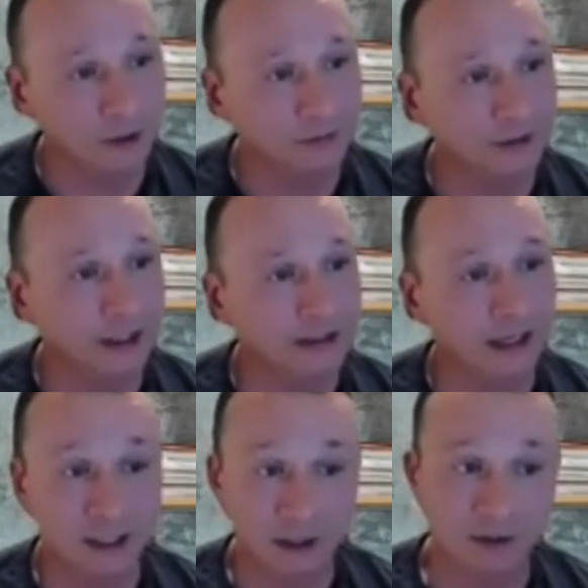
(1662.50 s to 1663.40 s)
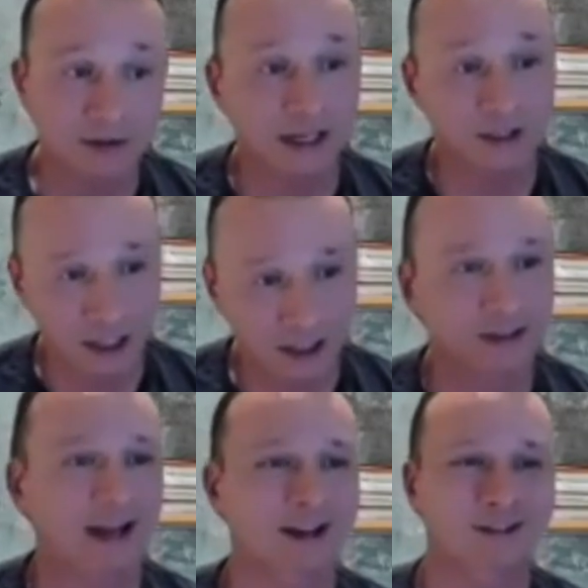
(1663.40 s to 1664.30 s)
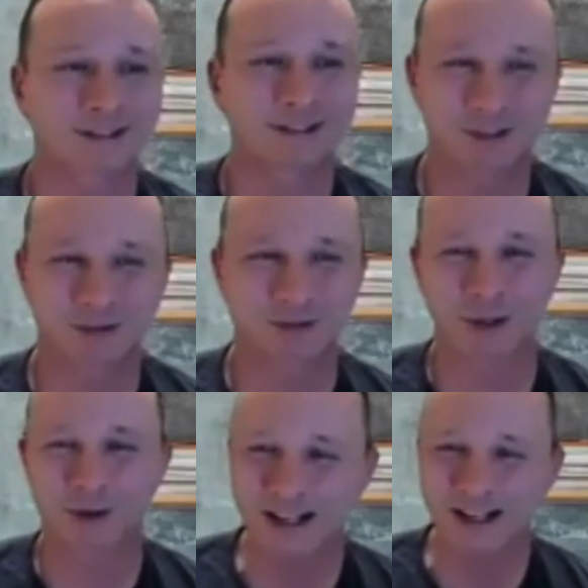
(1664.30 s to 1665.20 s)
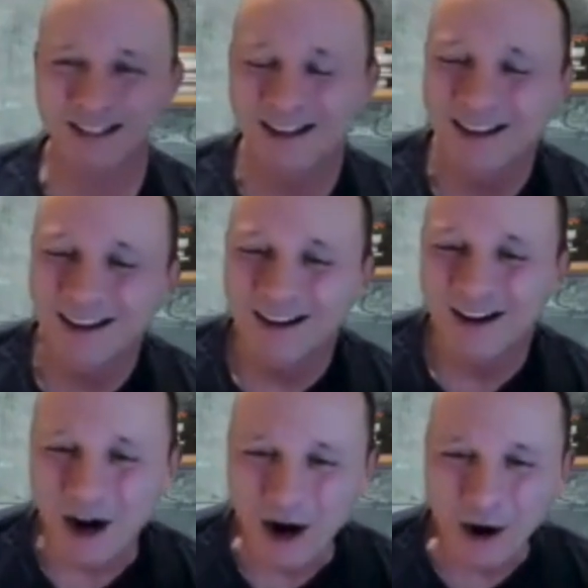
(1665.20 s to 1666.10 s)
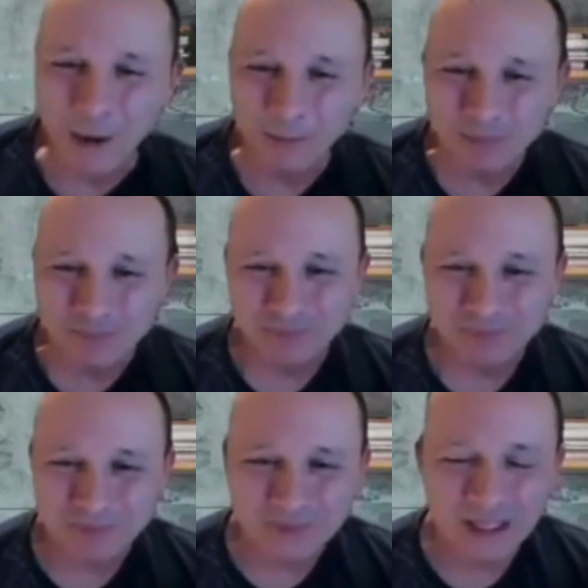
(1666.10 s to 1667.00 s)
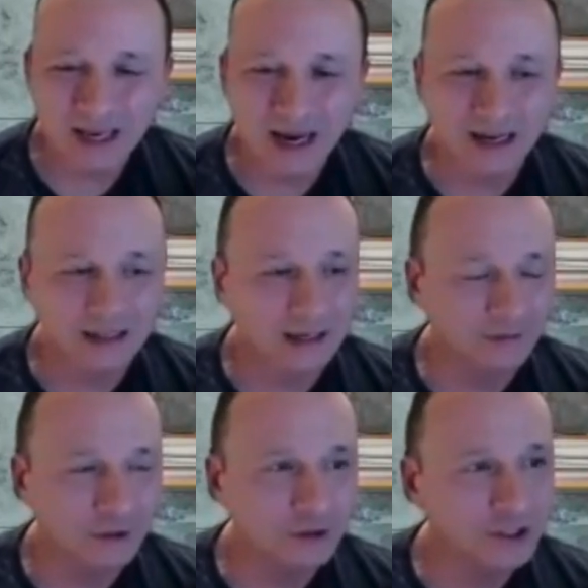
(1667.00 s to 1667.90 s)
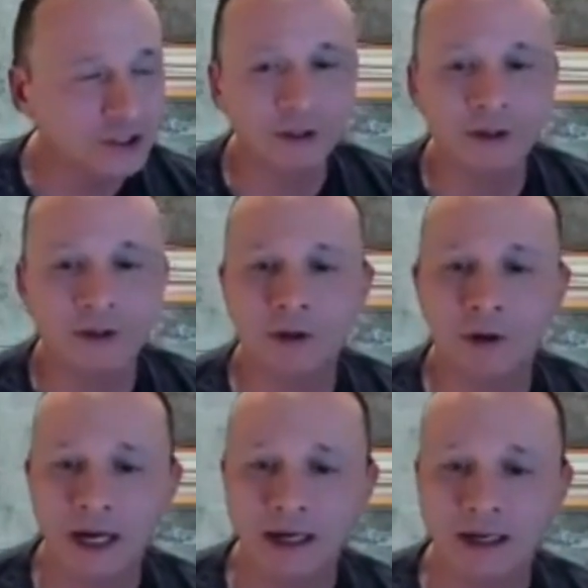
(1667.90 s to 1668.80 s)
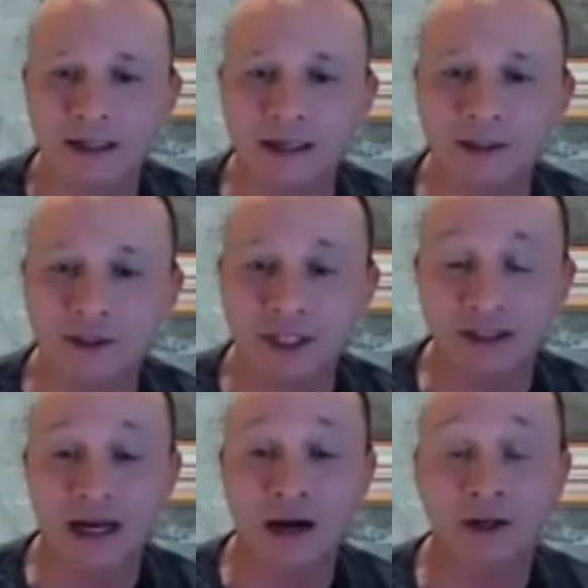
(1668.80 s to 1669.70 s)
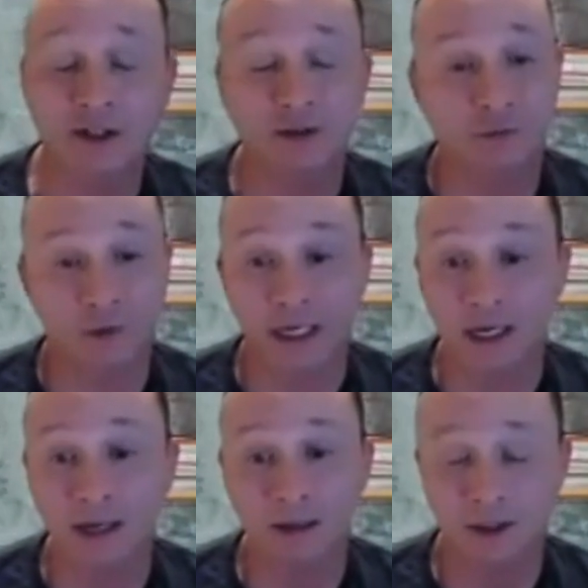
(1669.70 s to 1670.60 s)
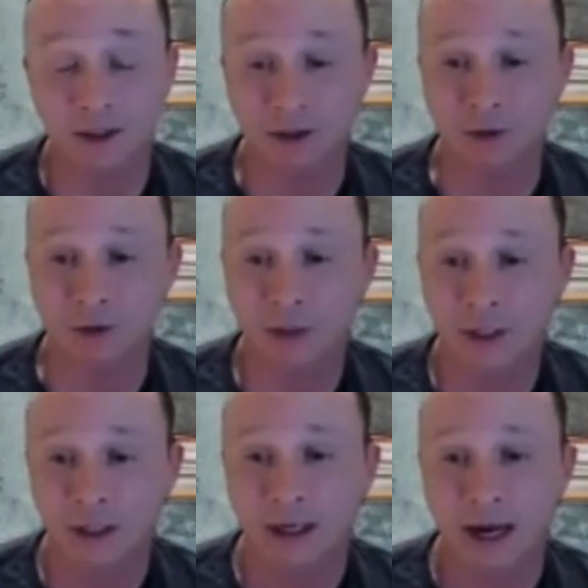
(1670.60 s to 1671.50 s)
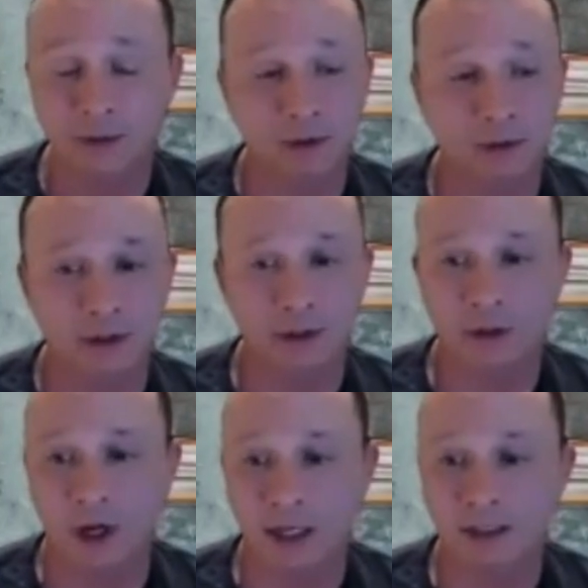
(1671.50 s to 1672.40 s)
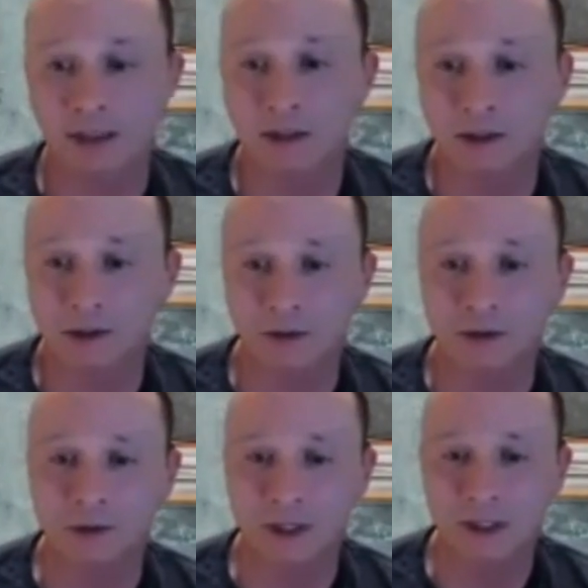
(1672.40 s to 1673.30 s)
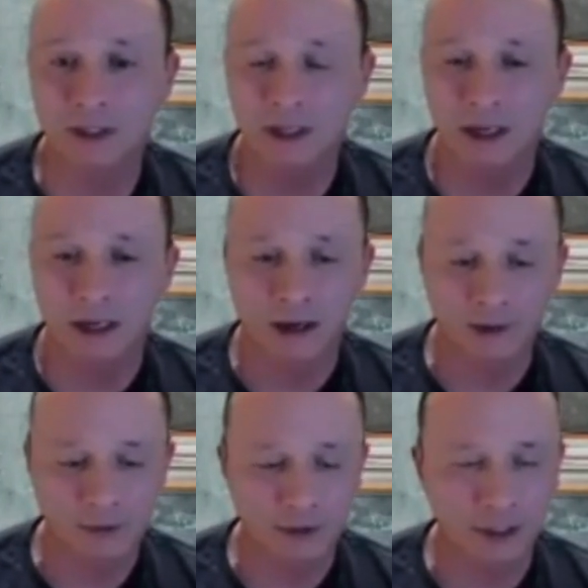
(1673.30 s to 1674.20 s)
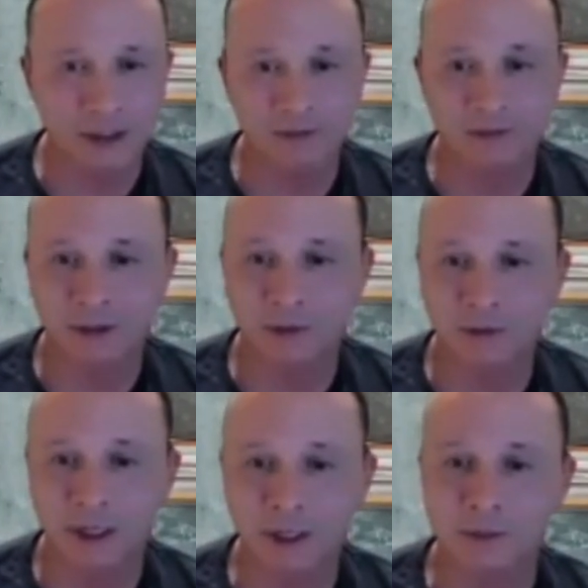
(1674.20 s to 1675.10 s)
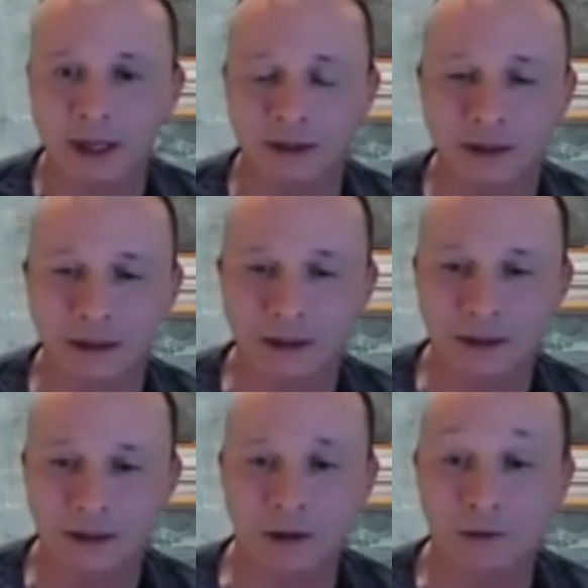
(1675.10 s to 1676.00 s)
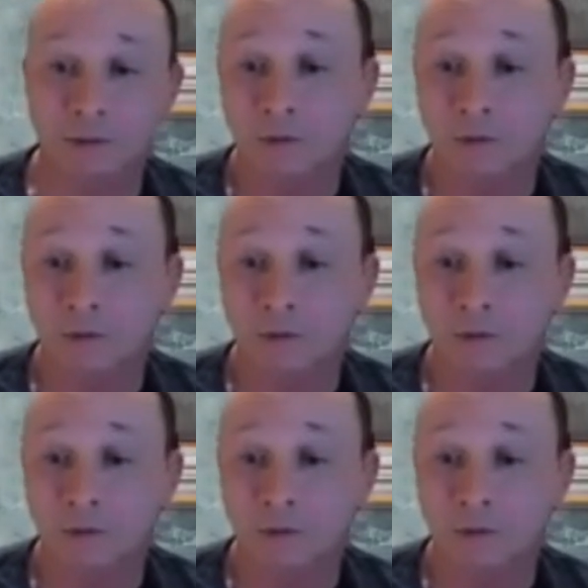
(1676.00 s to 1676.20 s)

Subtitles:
/snowflake-health-check-request. And if you just go there and you go ahead and you check that out, it's free to you, absolutely no cost to you to do this. So I definitely would recommend,